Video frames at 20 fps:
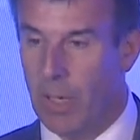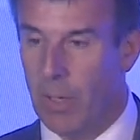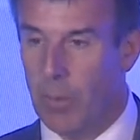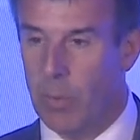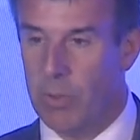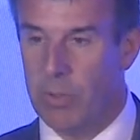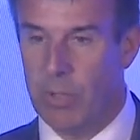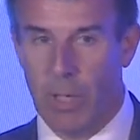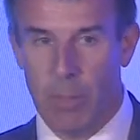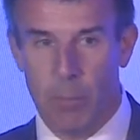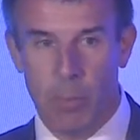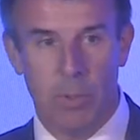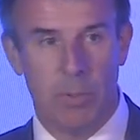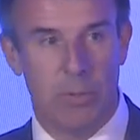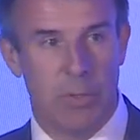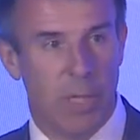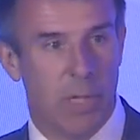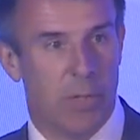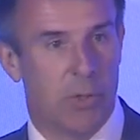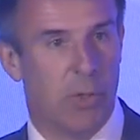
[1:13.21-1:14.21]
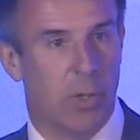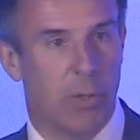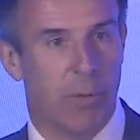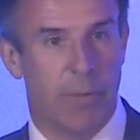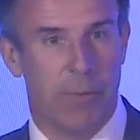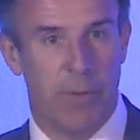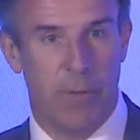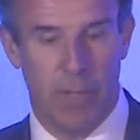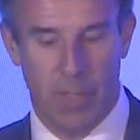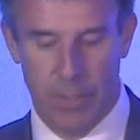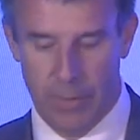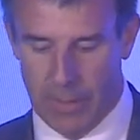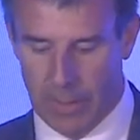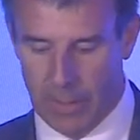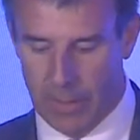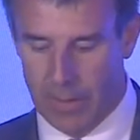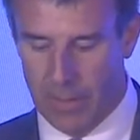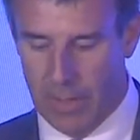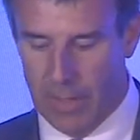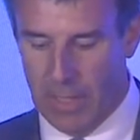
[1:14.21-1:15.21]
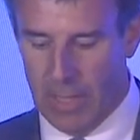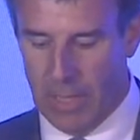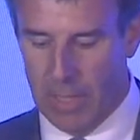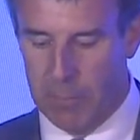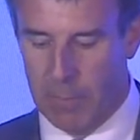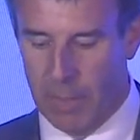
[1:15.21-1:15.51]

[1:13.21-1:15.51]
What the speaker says: which I will touch on further in